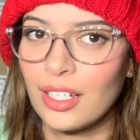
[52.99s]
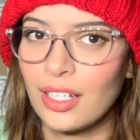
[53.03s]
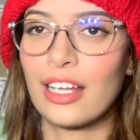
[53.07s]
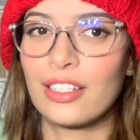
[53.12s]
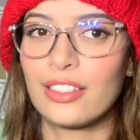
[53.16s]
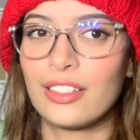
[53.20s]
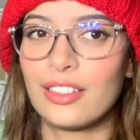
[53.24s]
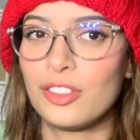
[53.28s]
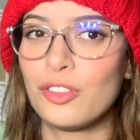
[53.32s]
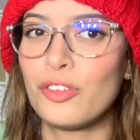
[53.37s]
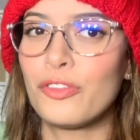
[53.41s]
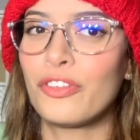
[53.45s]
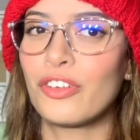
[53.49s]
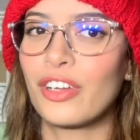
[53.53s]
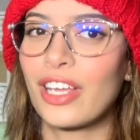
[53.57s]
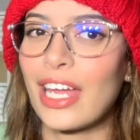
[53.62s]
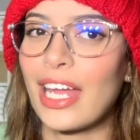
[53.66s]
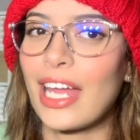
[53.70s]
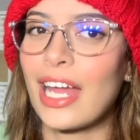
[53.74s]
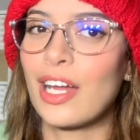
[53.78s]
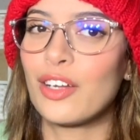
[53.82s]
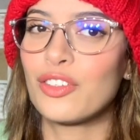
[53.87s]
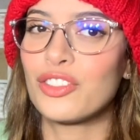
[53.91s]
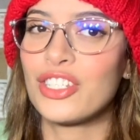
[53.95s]
Did you forget
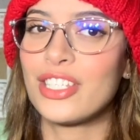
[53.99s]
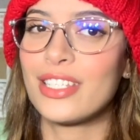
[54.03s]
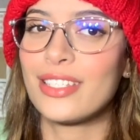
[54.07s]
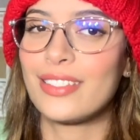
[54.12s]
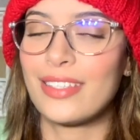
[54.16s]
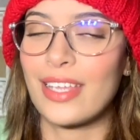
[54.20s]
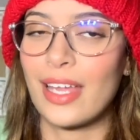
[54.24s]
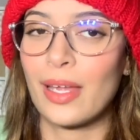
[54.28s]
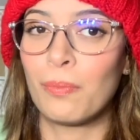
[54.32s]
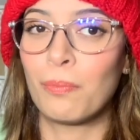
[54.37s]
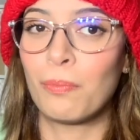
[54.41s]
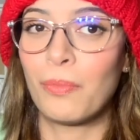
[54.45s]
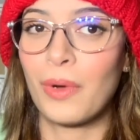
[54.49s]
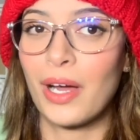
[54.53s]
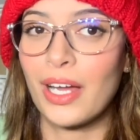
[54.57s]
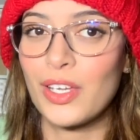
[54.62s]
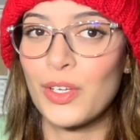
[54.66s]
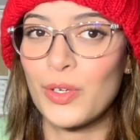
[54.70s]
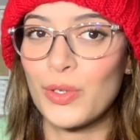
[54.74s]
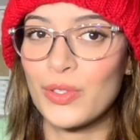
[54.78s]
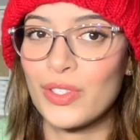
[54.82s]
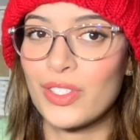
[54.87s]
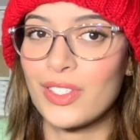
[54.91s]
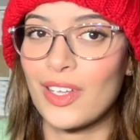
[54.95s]
how she stayed by
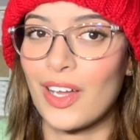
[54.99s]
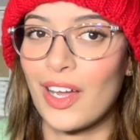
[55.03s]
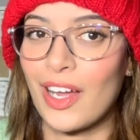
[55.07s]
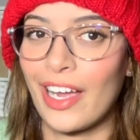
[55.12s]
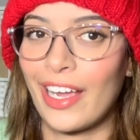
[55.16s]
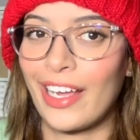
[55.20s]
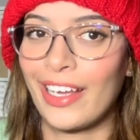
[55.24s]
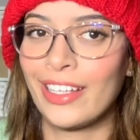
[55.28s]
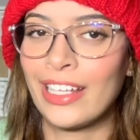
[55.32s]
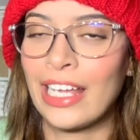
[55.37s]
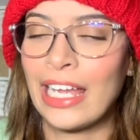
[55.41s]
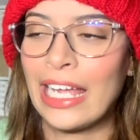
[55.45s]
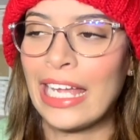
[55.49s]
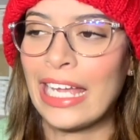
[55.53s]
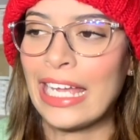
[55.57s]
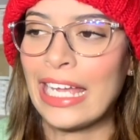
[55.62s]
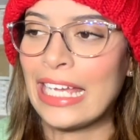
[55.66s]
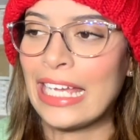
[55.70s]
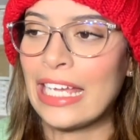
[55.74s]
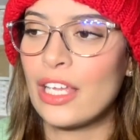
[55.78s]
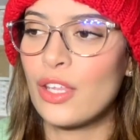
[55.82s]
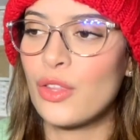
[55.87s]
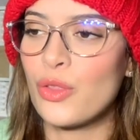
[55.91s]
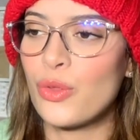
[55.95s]
your side
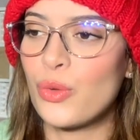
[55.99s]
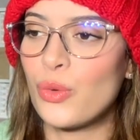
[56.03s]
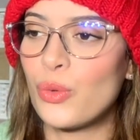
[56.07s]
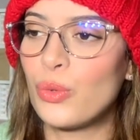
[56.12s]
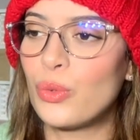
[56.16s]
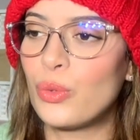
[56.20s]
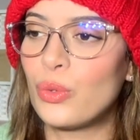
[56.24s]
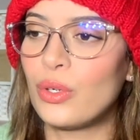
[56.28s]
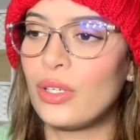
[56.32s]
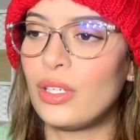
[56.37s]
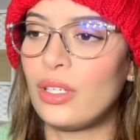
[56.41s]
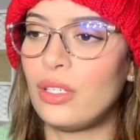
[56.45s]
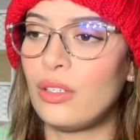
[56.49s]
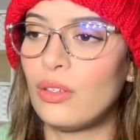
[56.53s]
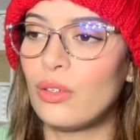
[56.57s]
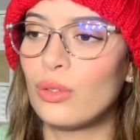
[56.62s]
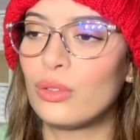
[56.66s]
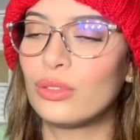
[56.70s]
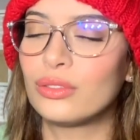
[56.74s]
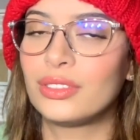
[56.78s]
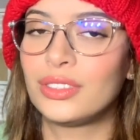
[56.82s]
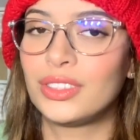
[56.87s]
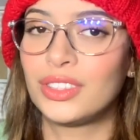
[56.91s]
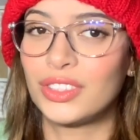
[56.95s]
through
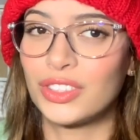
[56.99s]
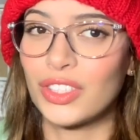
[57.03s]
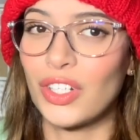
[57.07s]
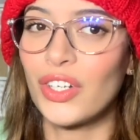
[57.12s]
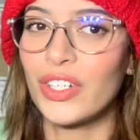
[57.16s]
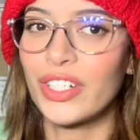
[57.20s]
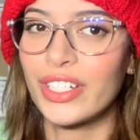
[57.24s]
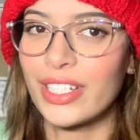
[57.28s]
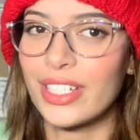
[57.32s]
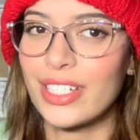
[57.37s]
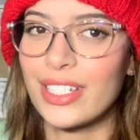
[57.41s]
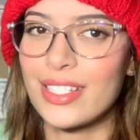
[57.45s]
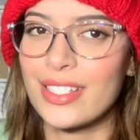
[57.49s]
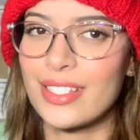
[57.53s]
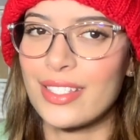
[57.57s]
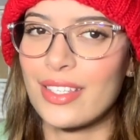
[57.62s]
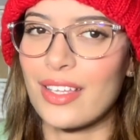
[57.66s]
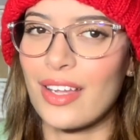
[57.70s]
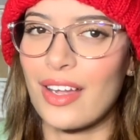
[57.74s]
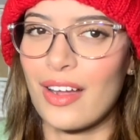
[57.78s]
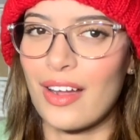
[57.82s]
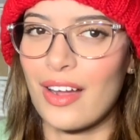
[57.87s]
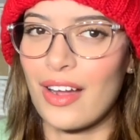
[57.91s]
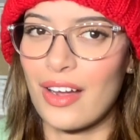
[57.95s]
your darkest
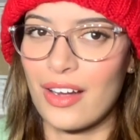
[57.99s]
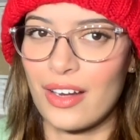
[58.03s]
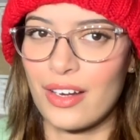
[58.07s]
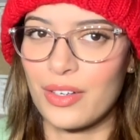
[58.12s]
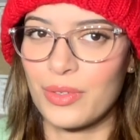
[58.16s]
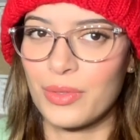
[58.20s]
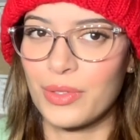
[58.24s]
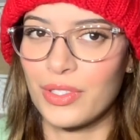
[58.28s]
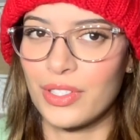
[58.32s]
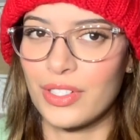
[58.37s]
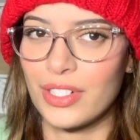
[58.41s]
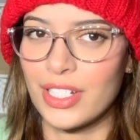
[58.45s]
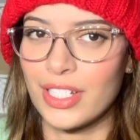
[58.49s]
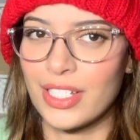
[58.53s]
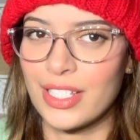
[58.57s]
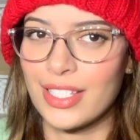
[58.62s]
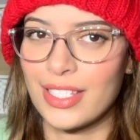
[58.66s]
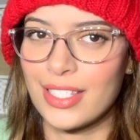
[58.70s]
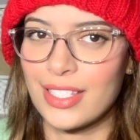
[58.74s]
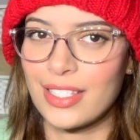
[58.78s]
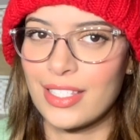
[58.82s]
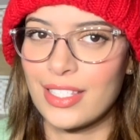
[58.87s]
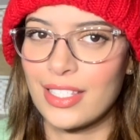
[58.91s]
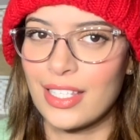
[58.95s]

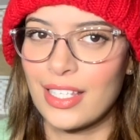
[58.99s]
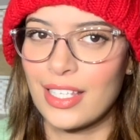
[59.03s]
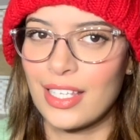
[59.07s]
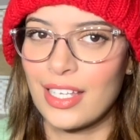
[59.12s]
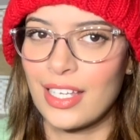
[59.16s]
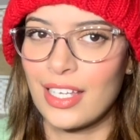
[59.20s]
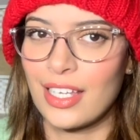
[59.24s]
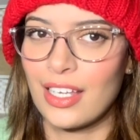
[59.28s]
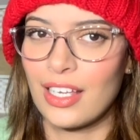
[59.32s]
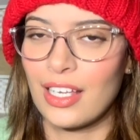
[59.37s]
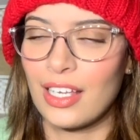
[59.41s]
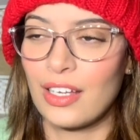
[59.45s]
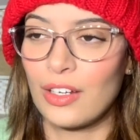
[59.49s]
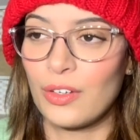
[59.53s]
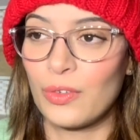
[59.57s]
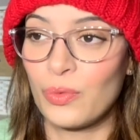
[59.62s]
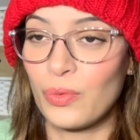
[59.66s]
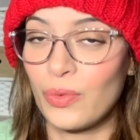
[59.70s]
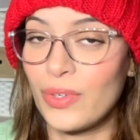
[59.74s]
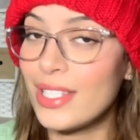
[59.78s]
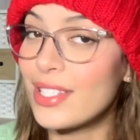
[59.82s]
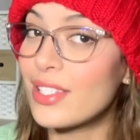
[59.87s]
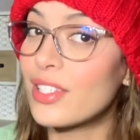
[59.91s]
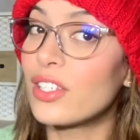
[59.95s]
hours,
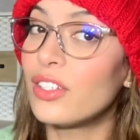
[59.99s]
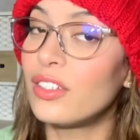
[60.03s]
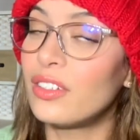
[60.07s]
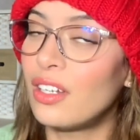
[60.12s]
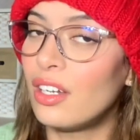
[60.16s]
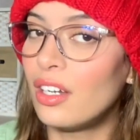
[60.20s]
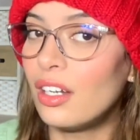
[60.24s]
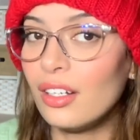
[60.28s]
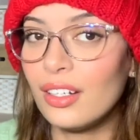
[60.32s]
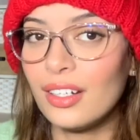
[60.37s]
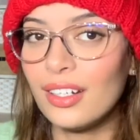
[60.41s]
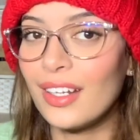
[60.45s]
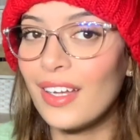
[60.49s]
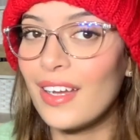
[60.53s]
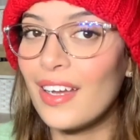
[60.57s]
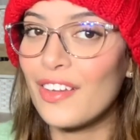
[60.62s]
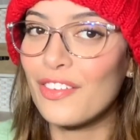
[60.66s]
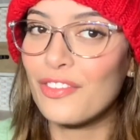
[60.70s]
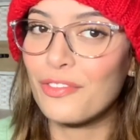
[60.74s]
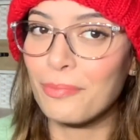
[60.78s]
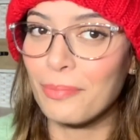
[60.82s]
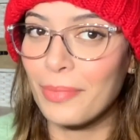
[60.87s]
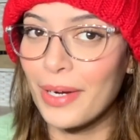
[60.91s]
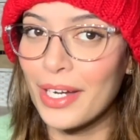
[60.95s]
risking her
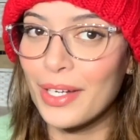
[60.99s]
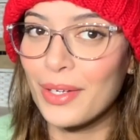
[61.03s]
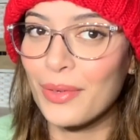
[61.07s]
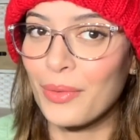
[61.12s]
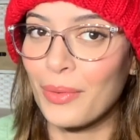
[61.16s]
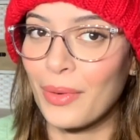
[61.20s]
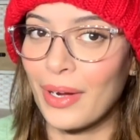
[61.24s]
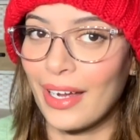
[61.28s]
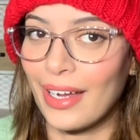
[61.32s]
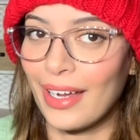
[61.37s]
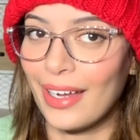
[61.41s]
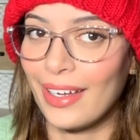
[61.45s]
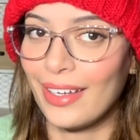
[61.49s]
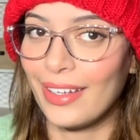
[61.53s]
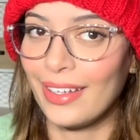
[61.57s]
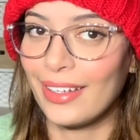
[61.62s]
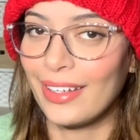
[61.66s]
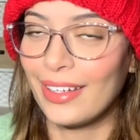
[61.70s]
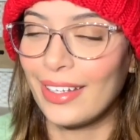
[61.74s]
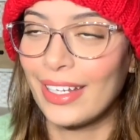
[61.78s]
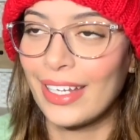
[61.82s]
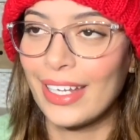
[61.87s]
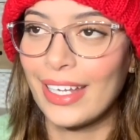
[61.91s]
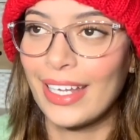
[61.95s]
life, by the
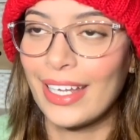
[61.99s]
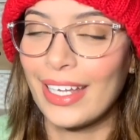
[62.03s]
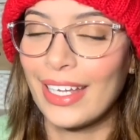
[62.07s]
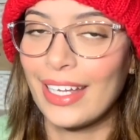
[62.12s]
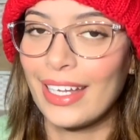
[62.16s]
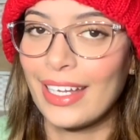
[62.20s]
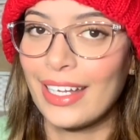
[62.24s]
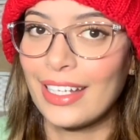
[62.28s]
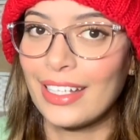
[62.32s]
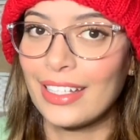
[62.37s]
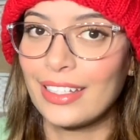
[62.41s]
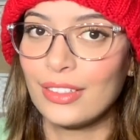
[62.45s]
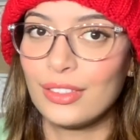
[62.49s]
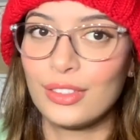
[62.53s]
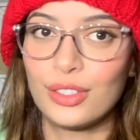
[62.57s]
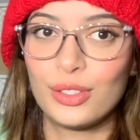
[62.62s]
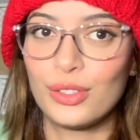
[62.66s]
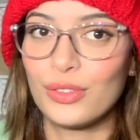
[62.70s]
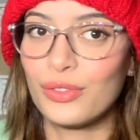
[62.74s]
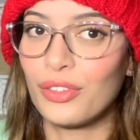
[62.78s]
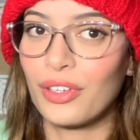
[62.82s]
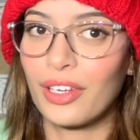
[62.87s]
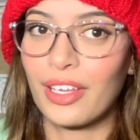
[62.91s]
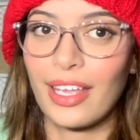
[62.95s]
way? Did
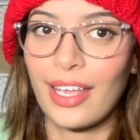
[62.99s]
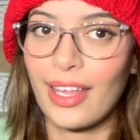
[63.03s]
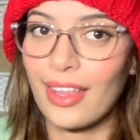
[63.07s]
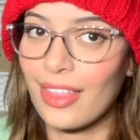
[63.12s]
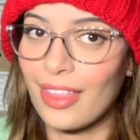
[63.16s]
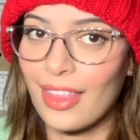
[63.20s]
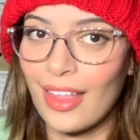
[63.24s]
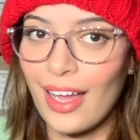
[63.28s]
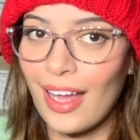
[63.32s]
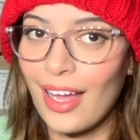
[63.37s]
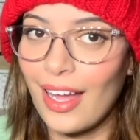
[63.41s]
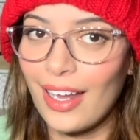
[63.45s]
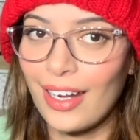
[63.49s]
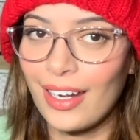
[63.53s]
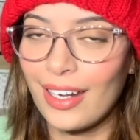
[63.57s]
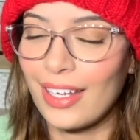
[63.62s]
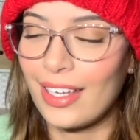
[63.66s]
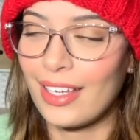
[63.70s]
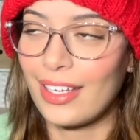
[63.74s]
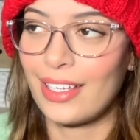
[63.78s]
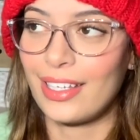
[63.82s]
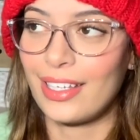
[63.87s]
you forget that?